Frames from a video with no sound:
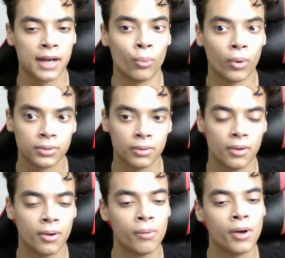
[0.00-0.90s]
I want to
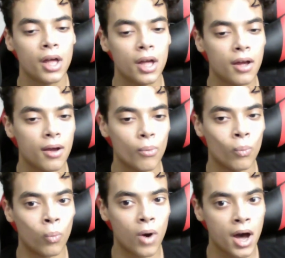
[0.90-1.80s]
know
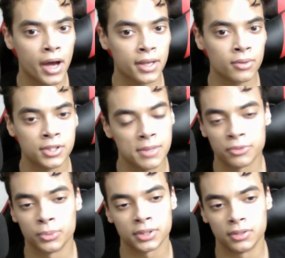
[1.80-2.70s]
why
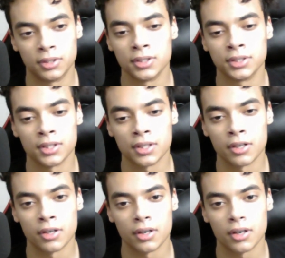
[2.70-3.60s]
James Whistler is in
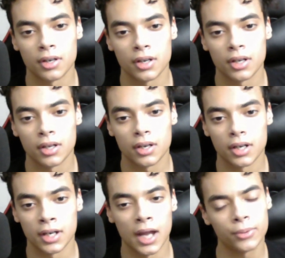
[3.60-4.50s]
here.
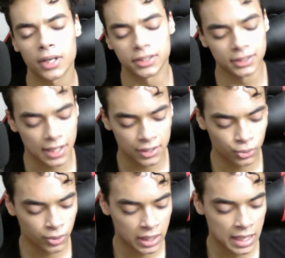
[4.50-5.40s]
And I, I just got
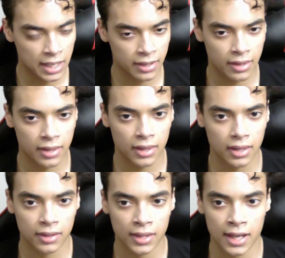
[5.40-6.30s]
annoyed that
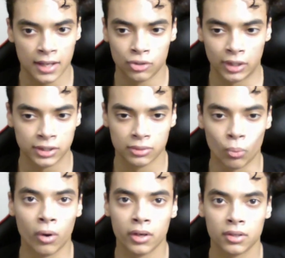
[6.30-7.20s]
that Gretchen
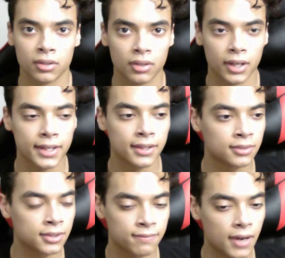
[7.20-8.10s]
won
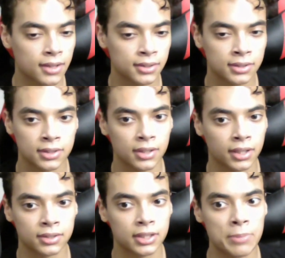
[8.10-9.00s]
again. She finally she
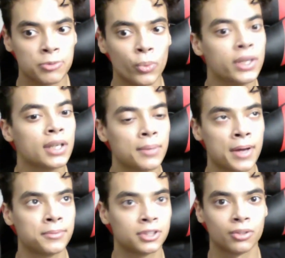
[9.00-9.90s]
like she keeps winning. I'm
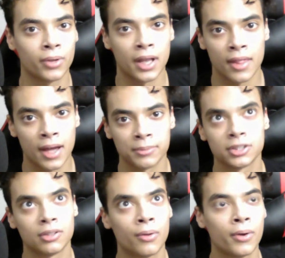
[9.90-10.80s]
I'm just annoyed at that. I'm just
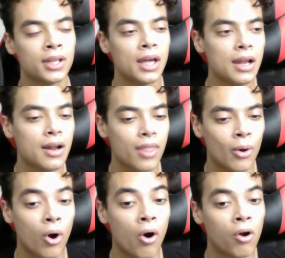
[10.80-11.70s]
annoyed
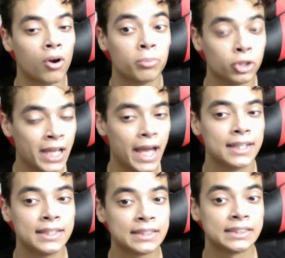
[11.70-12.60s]
that our
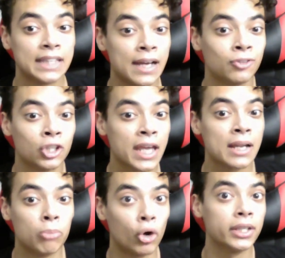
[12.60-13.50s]
protagonists never get
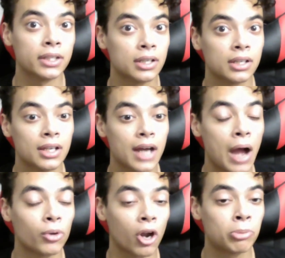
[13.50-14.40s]
a break. I
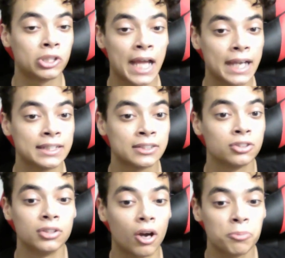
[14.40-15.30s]
want our protagonists
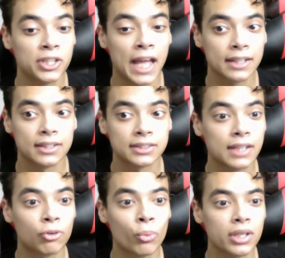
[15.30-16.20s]
our protagonists
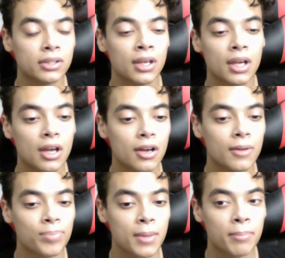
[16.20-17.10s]
never win.
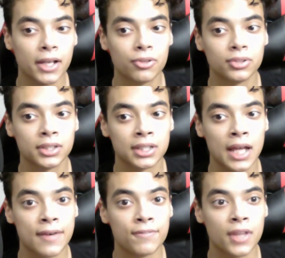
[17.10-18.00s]
Michael and Lincoln
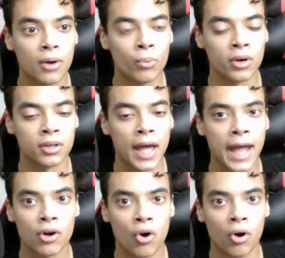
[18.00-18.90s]
have not won
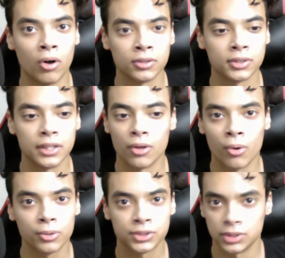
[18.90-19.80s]
at all in the
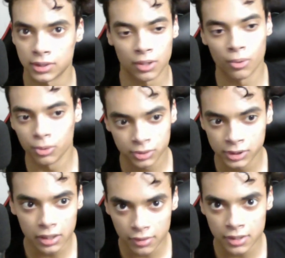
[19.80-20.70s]
whole se- in the whole
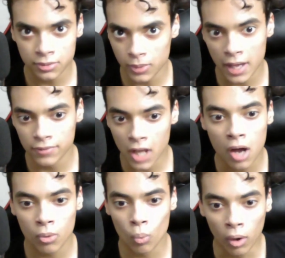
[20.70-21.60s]
series. We have
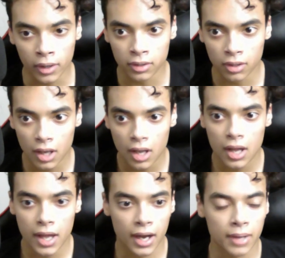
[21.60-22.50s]
not won,
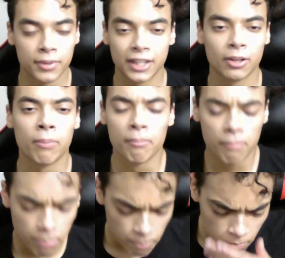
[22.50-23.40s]
and I mean that's the
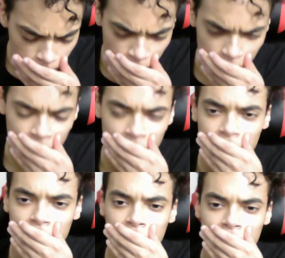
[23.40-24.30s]
mm,
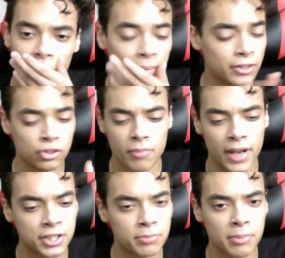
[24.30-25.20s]
I'm getting too
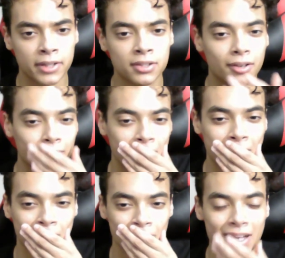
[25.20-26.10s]
mad. I just bit my tongue.
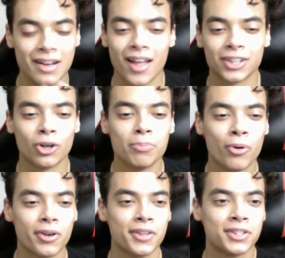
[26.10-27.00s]
That's the whole
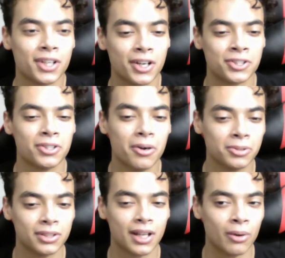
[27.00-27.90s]
point of this uh, show
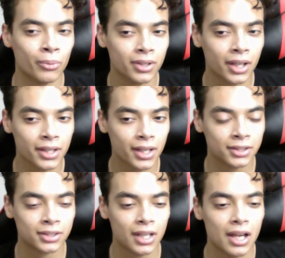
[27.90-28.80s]
to not win, I
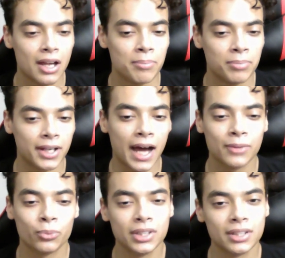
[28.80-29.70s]
guess. But I
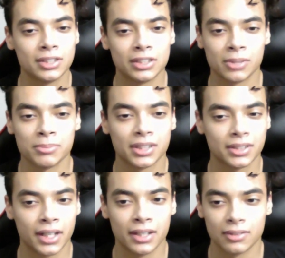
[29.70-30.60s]
we need to see some
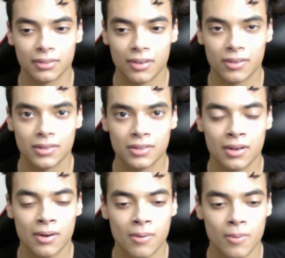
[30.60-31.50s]
sunlight, you
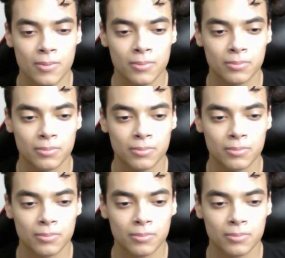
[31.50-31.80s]
know.